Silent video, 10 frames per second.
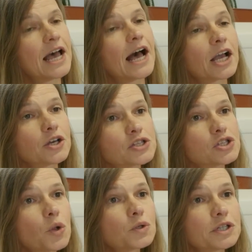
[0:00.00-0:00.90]
and
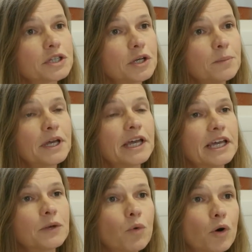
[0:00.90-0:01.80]
consulted them
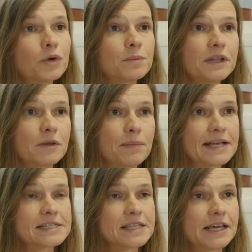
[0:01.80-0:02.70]
in what would be the
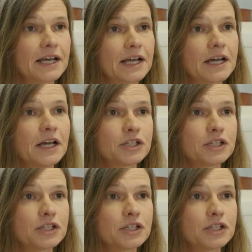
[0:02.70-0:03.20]
best thing